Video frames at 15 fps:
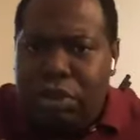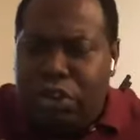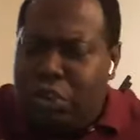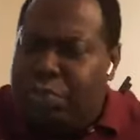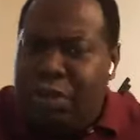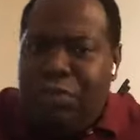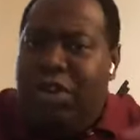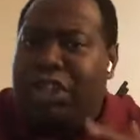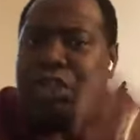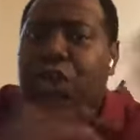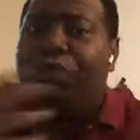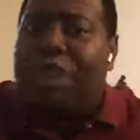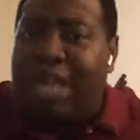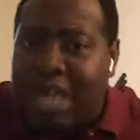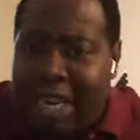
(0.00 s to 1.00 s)
be rich
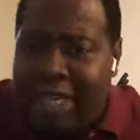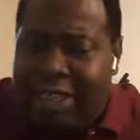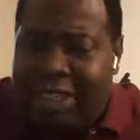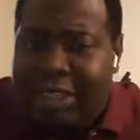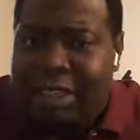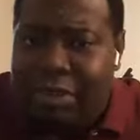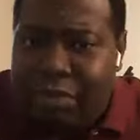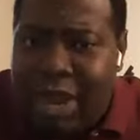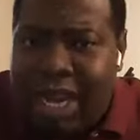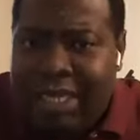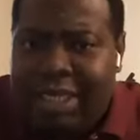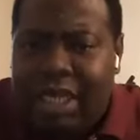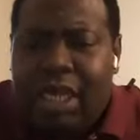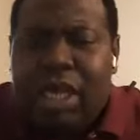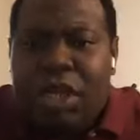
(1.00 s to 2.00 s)
overnight,
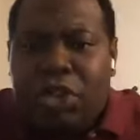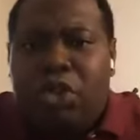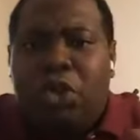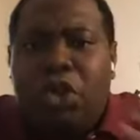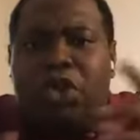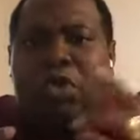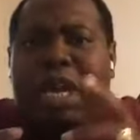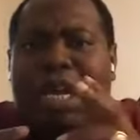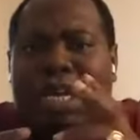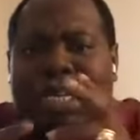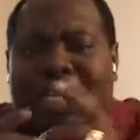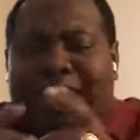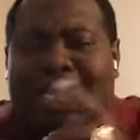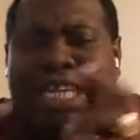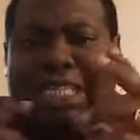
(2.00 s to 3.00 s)
right? So usually
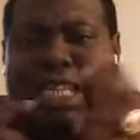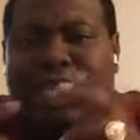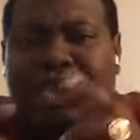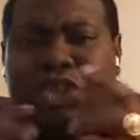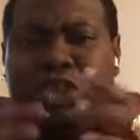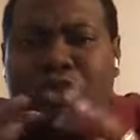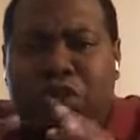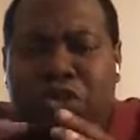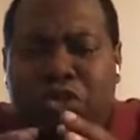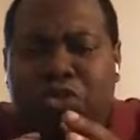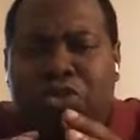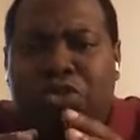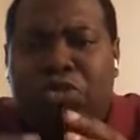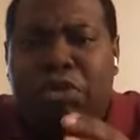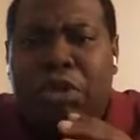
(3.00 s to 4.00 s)
these are things you
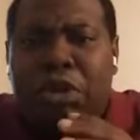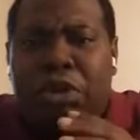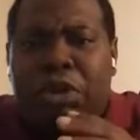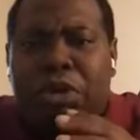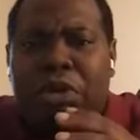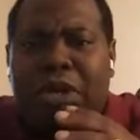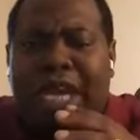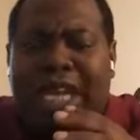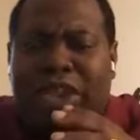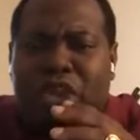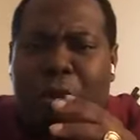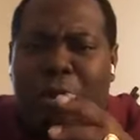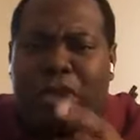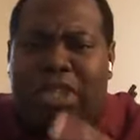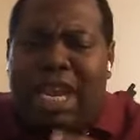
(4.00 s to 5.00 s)
do. It's
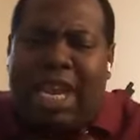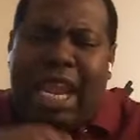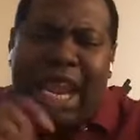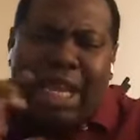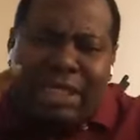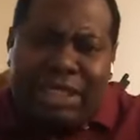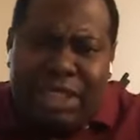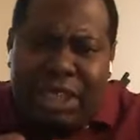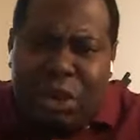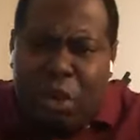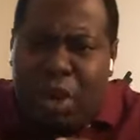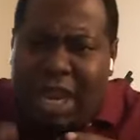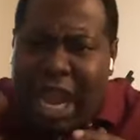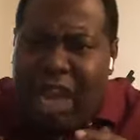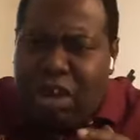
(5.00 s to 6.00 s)
almost like
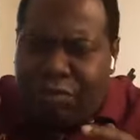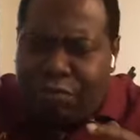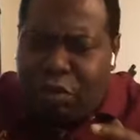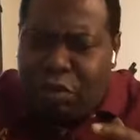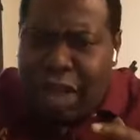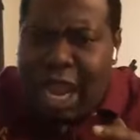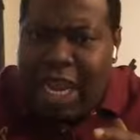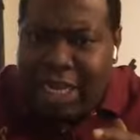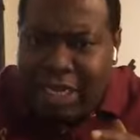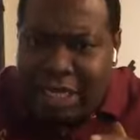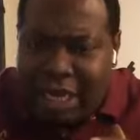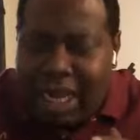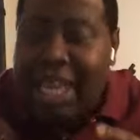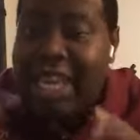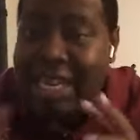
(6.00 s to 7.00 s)
NGO kind of
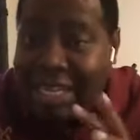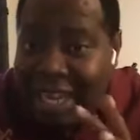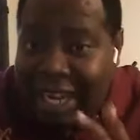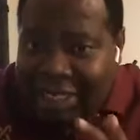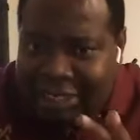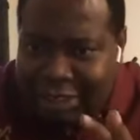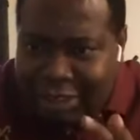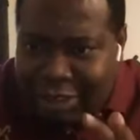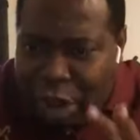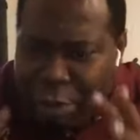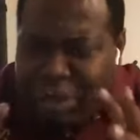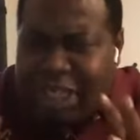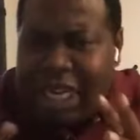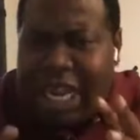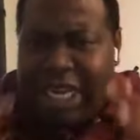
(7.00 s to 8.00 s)
idea. Yes,
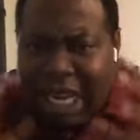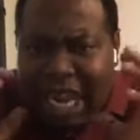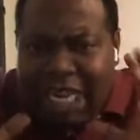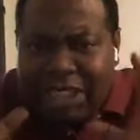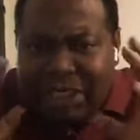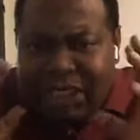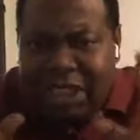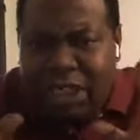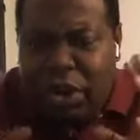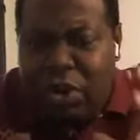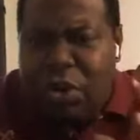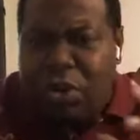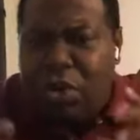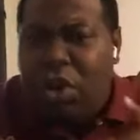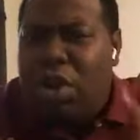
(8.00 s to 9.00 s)
almost like an
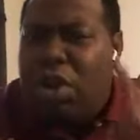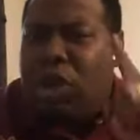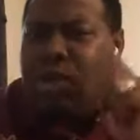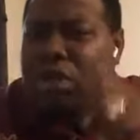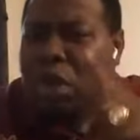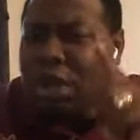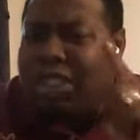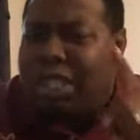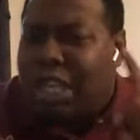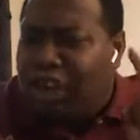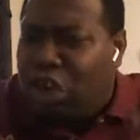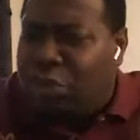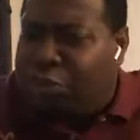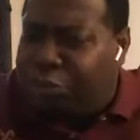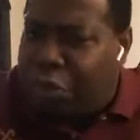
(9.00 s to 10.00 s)
NGO, not a
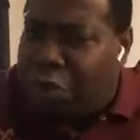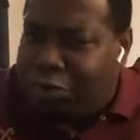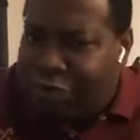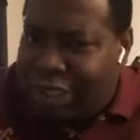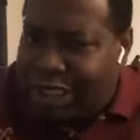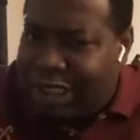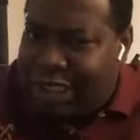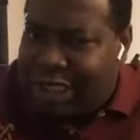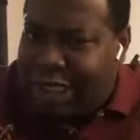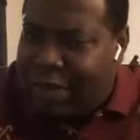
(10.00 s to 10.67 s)
non-profit,